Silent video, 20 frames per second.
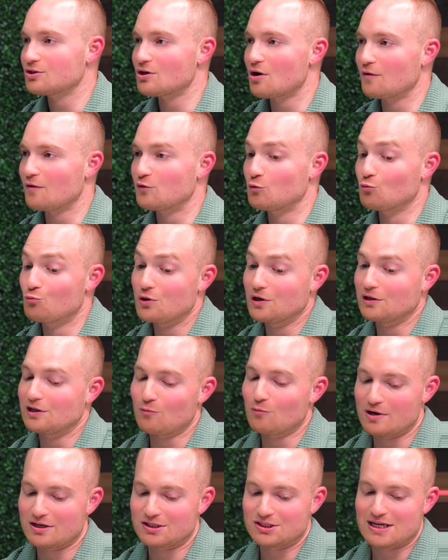So if you
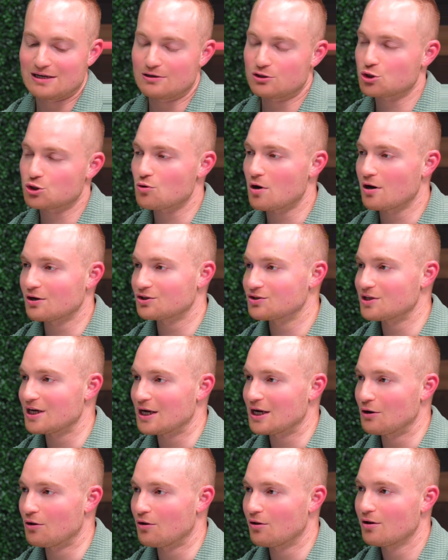really want to send a strong
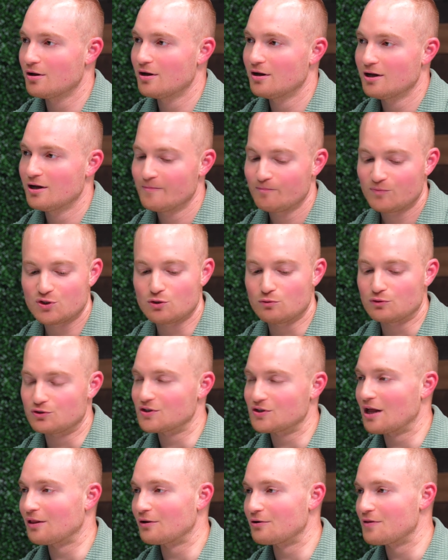signal to a
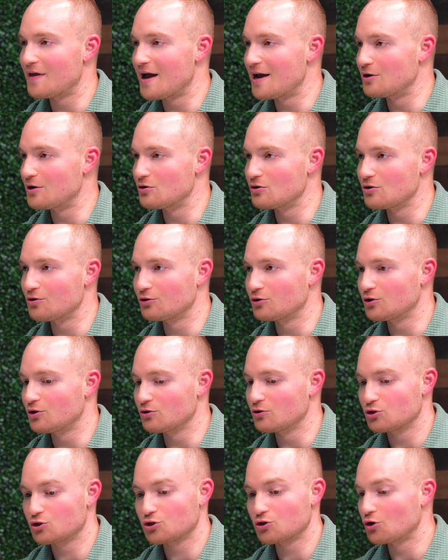seller that
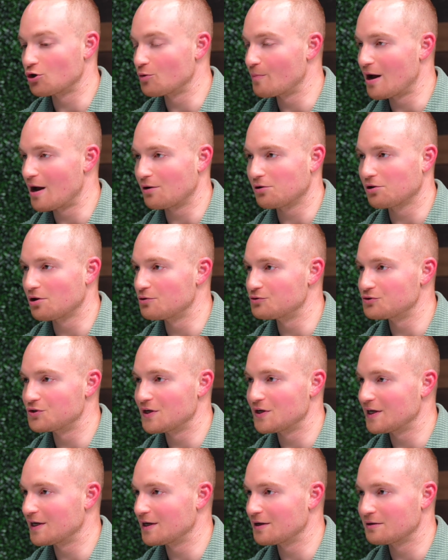you're sure about
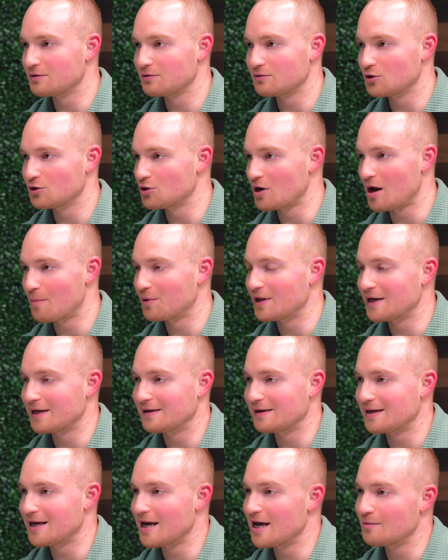closing and you're not
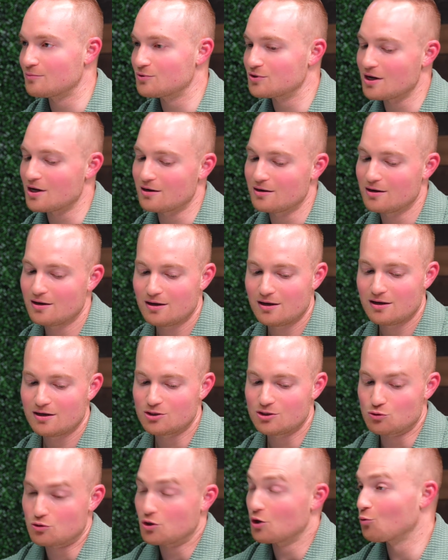playing any games, then
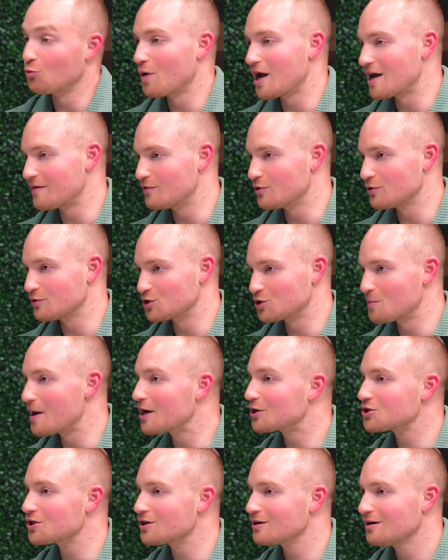you could waive your
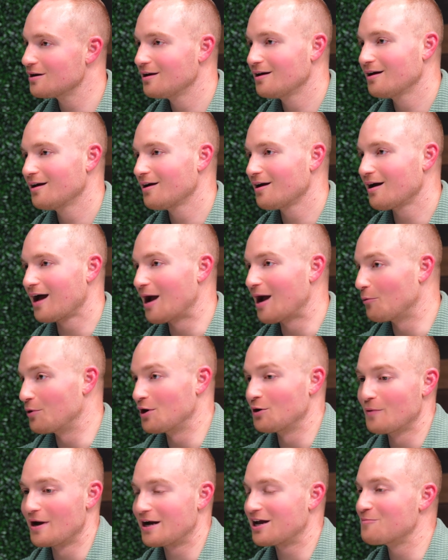inspection. I
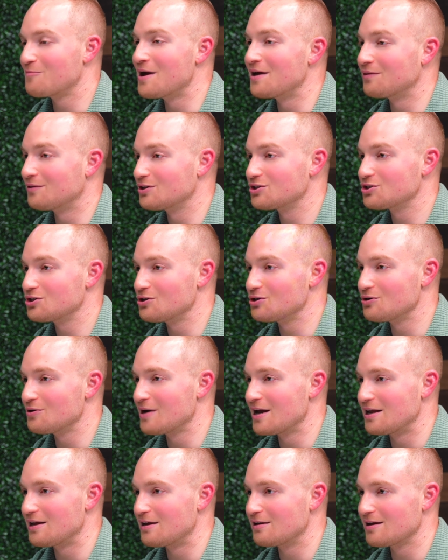wouldn't recommend this
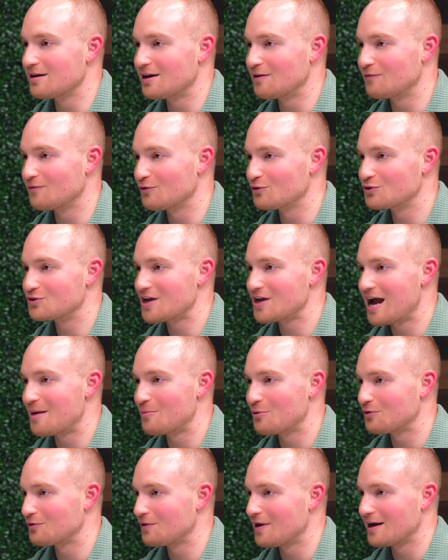to any first
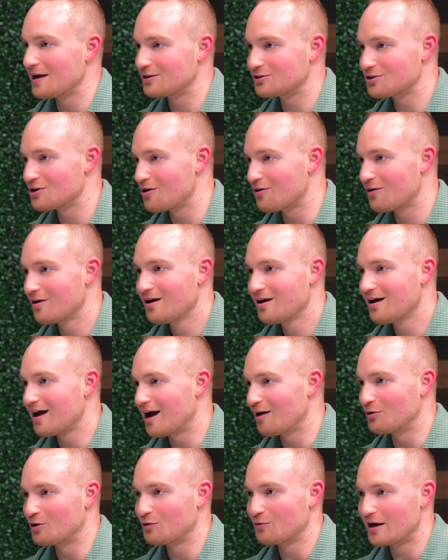timer. So
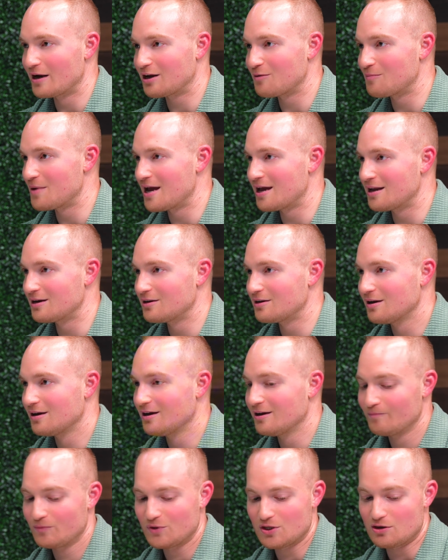I wouldn't recommend
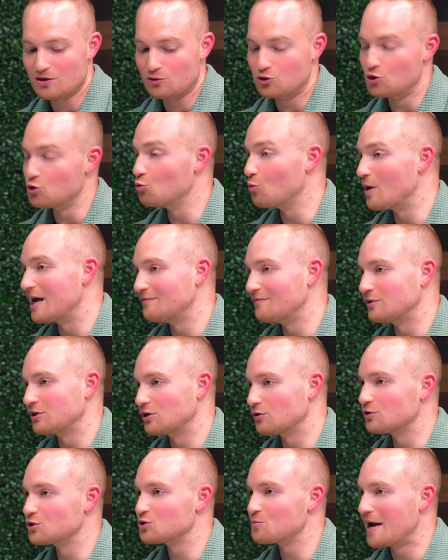you
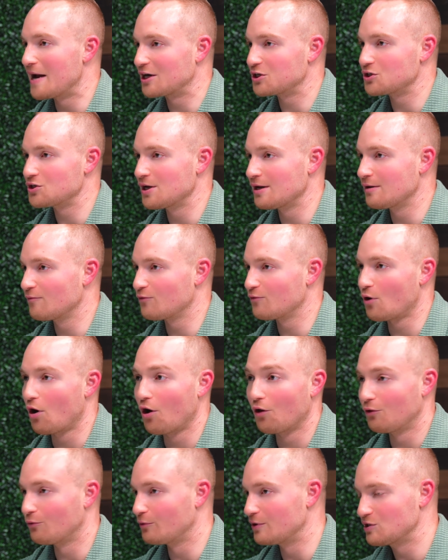waiving your inspection for
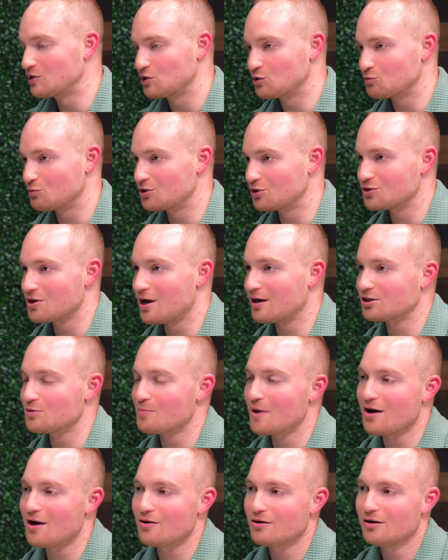all the reasons we just
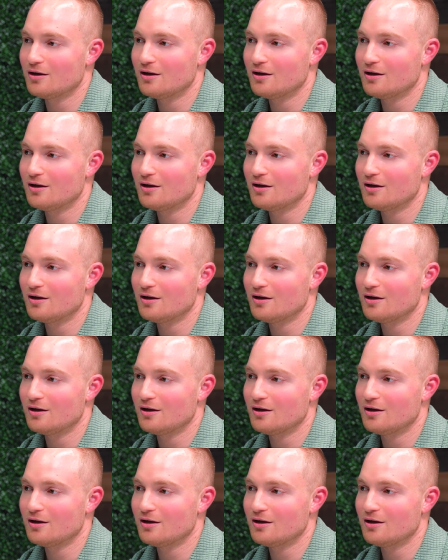talked about.